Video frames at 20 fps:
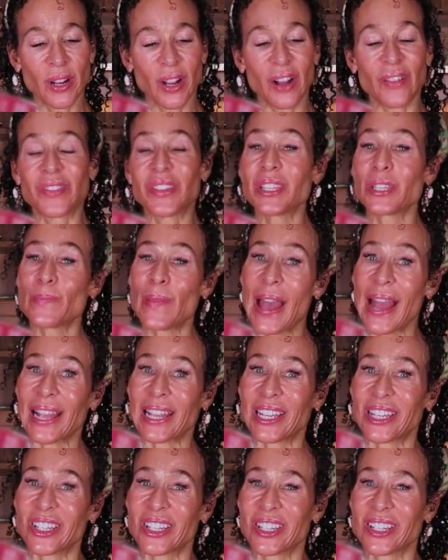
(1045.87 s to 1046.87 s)
of this
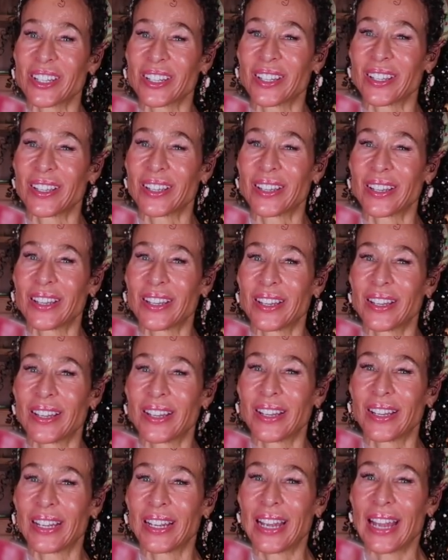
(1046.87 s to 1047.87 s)
package.
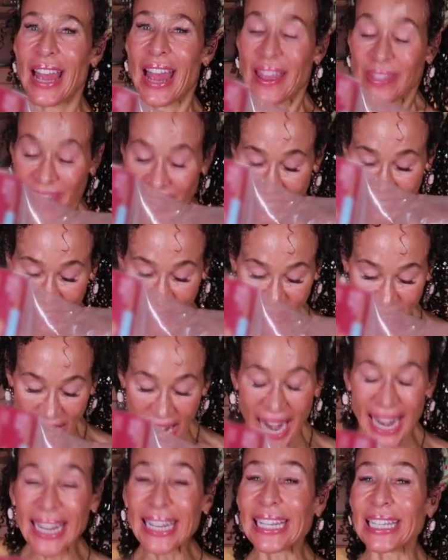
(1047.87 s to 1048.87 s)
And these are
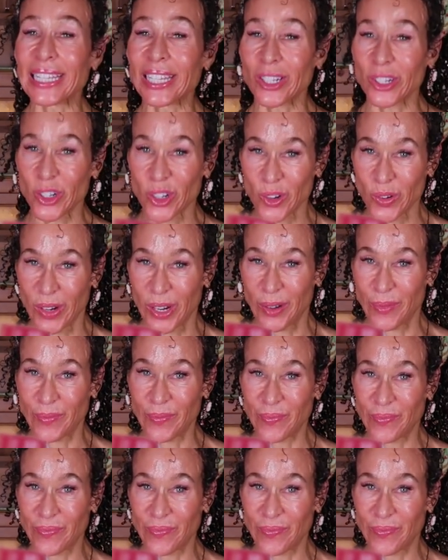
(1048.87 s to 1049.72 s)
tiny little shrimp.